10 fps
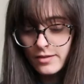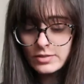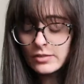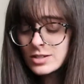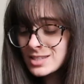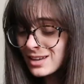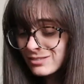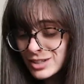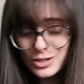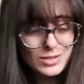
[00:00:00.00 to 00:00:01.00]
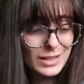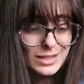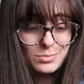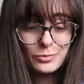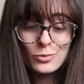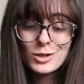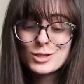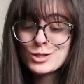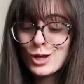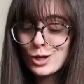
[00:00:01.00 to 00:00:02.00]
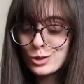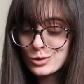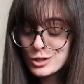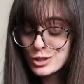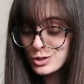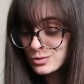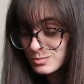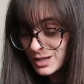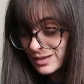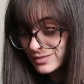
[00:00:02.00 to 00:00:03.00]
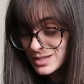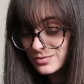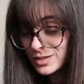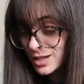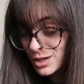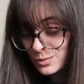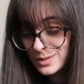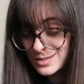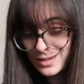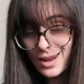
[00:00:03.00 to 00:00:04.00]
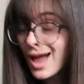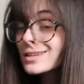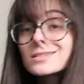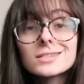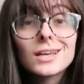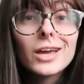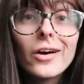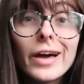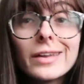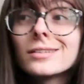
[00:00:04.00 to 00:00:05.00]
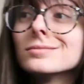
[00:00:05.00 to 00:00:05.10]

Never done videos like this before, so excuse me if this video is not good.